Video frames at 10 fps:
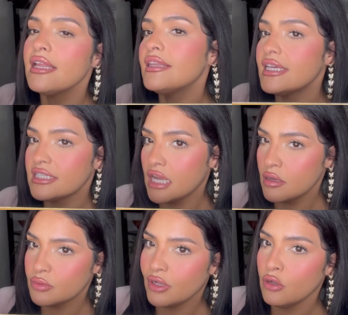This
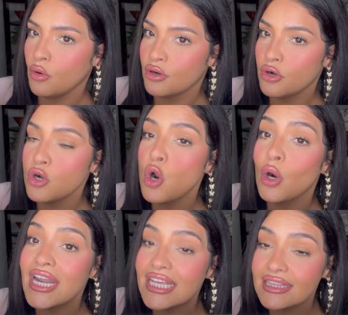comes with
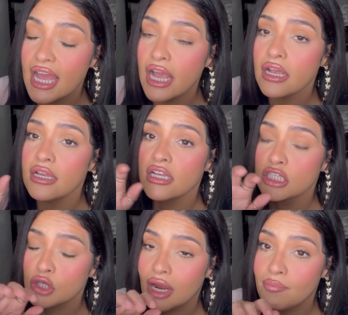Nolita,
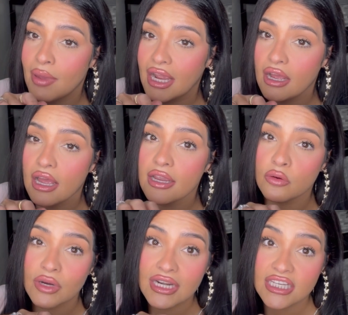Tribeca, and
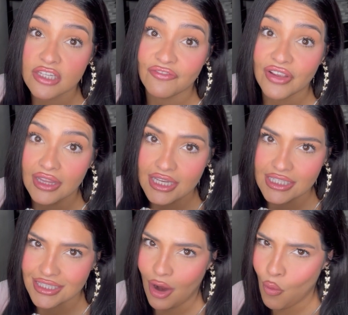Greenwich
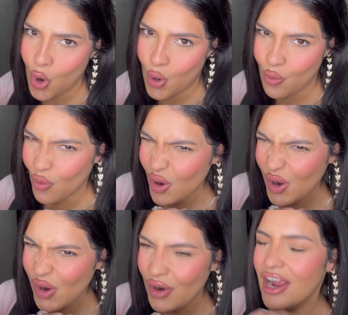Village. Woo,
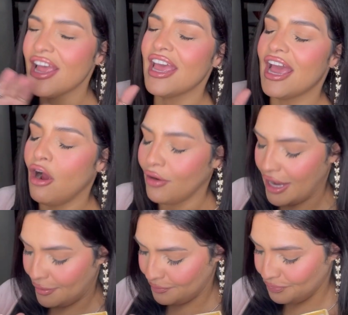woo. All right,